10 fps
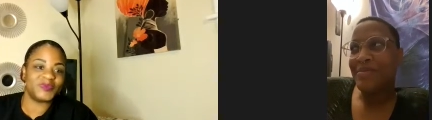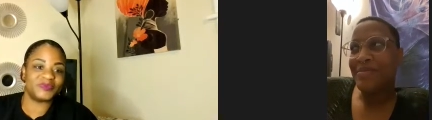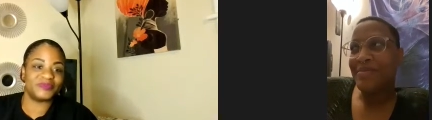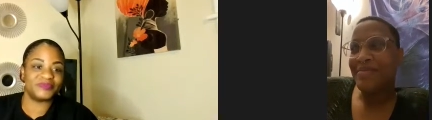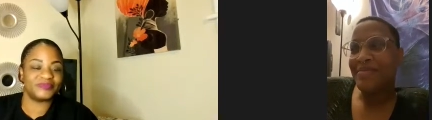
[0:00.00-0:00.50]

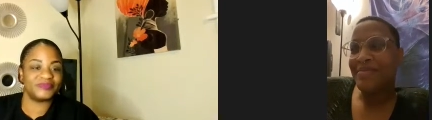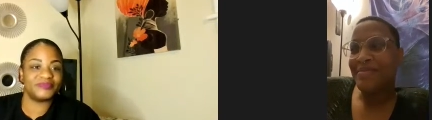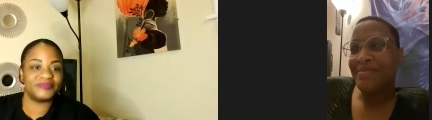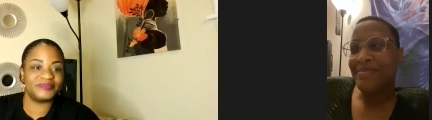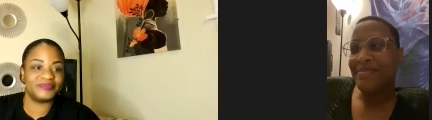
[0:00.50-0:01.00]

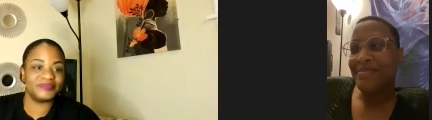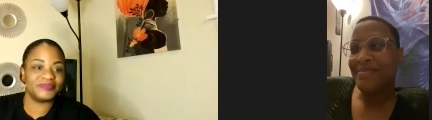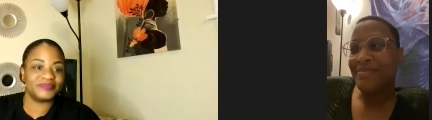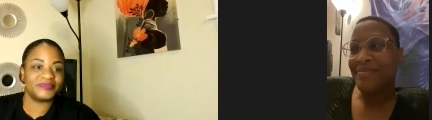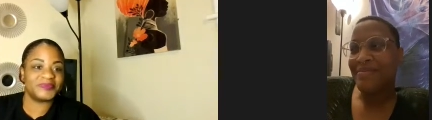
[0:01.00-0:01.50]

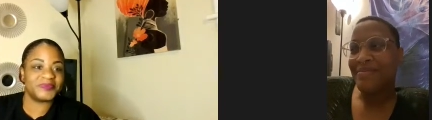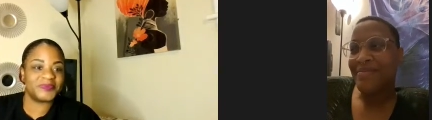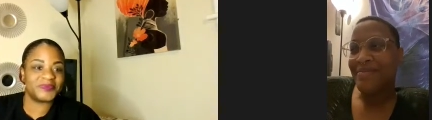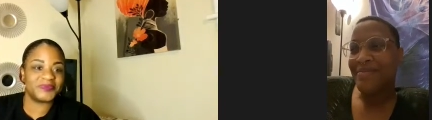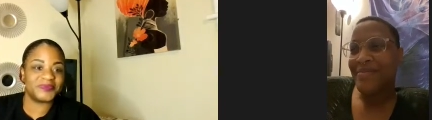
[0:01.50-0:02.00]

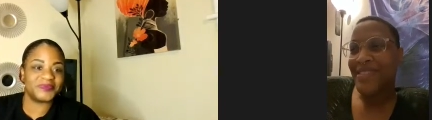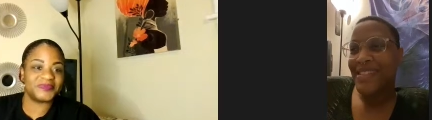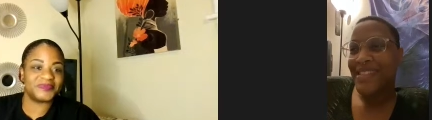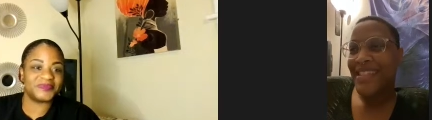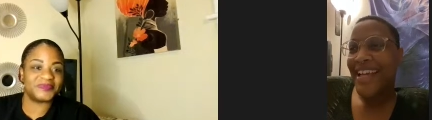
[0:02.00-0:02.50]
Nothing is said.